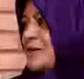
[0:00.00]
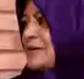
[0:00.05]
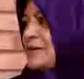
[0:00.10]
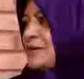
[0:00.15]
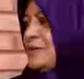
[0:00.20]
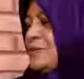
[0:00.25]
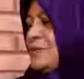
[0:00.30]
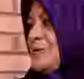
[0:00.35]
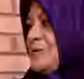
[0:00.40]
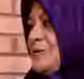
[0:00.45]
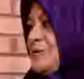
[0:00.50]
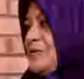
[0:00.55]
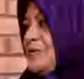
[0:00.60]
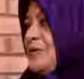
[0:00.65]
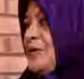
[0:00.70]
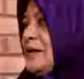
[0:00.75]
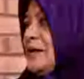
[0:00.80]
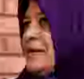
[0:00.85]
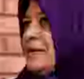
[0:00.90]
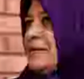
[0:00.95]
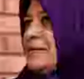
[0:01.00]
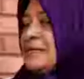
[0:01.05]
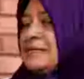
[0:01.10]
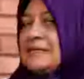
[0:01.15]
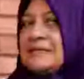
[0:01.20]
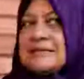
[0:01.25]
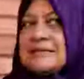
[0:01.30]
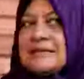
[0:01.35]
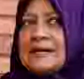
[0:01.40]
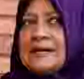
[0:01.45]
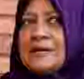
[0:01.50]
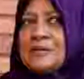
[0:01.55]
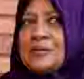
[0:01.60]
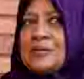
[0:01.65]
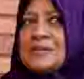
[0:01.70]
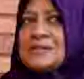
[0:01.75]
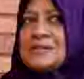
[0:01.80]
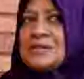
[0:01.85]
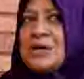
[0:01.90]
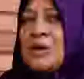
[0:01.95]
so that I could find
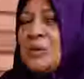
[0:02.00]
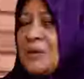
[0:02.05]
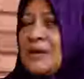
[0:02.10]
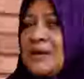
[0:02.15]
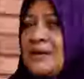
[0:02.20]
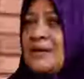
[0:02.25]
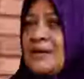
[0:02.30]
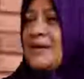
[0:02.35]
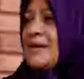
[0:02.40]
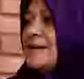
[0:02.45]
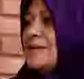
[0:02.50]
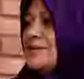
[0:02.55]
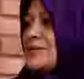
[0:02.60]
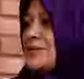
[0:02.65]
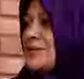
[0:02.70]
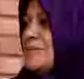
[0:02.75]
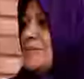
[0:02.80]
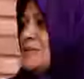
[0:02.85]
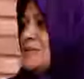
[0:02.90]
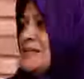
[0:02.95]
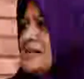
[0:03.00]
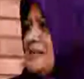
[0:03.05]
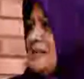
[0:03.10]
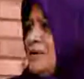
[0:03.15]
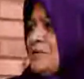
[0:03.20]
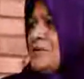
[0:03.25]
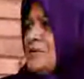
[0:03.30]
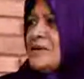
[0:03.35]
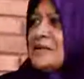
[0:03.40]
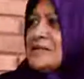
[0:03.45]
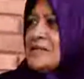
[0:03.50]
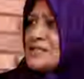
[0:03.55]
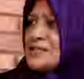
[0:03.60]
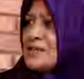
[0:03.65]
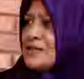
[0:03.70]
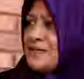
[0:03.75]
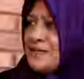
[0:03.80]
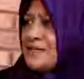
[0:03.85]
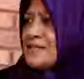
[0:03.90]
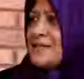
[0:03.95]
out what's going in the country, because I had no
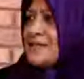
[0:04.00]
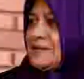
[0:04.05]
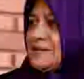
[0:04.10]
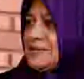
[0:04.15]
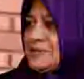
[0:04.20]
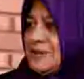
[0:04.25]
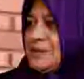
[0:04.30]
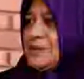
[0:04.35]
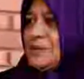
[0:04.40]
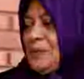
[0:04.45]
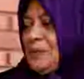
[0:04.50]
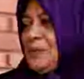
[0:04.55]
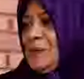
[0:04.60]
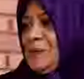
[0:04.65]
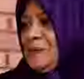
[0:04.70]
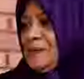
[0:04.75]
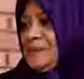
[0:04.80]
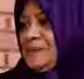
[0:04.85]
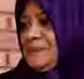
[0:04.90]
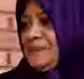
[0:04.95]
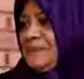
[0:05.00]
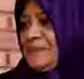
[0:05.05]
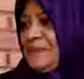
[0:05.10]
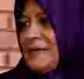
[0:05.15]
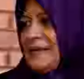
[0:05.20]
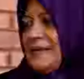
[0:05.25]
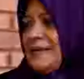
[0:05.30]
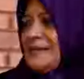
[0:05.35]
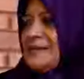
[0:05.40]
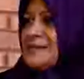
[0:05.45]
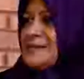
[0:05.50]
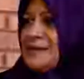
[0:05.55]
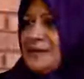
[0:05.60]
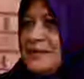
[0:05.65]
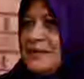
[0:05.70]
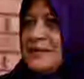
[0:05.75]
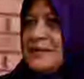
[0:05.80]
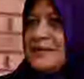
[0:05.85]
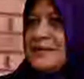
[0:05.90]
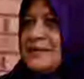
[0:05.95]
knowledge of this country at all.
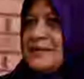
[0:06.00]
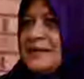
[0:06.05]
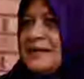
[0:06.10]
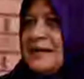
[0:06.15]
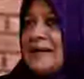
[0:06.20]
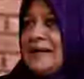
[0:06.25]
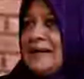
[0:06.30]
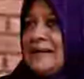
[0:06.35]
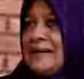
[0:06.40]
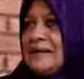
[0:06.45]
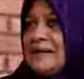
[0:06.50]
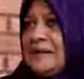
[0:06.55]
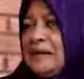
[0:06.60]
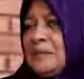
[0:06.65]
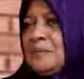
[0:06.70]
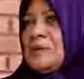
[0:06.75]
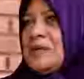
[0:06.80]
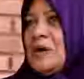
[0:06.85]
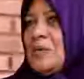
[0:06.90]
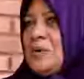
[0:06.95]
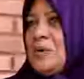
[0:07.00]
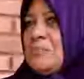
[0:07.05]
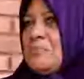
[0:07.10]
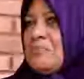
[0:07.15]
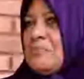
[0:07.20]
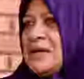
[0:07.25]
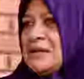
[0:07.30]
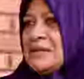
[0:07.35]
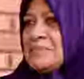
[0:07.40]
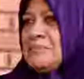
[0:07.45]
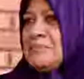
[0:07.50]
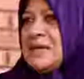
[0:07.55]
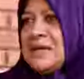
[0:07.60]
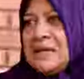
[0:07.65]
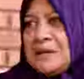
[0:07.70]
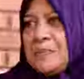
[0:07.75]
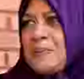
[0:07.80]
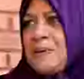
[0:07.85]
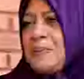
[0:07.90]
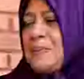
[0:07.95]
So yeah, and alhamdulillah, we met
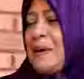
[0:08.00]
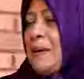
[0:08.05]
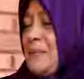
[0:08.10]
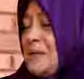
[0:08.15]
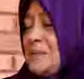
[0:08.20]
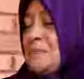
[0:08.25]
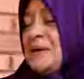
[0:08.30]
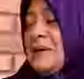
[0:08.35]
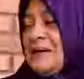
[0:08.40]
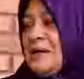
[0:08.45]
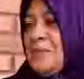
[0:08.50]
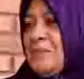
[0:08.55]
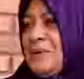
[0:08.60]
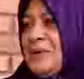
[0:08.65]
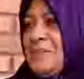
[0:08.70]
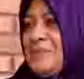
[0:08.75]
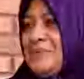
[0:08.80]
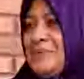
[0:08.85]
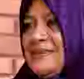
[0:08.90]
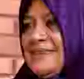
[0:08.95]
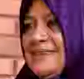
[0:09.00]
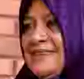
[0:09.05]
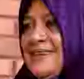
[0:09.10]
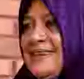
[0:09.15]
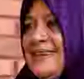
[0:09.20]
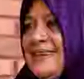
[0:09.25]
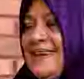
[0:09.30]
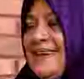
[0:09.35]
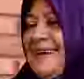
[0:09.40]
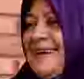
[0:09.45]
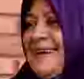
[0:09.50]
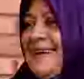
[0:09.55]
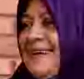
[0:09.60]
many people. I met many people,